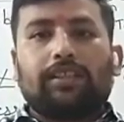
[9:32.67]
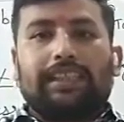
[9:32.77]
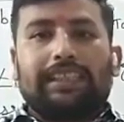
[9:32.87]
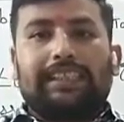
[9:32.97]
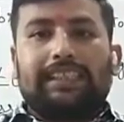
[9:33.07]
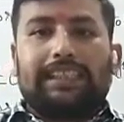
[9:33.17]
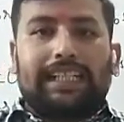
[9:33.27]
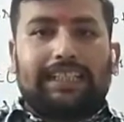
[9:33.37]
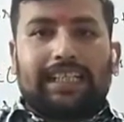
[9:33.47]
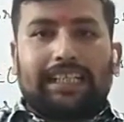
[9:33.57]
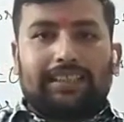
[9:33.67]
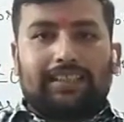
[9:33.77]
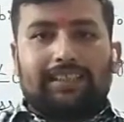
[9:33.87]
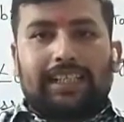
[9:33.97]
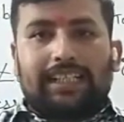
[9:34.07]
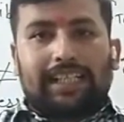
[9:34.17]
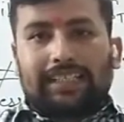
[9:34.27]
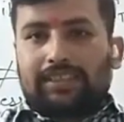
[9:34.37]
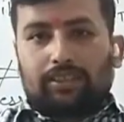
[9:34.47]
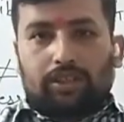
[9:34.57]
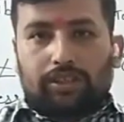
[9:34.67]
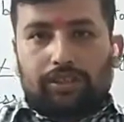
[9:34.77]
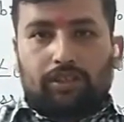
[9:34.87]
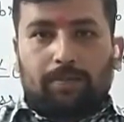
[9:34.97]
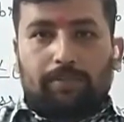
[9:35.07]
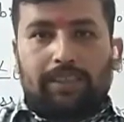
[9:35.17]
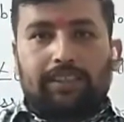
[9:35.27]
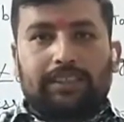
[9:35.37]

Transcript: T, delta S? Delta S is your entropy,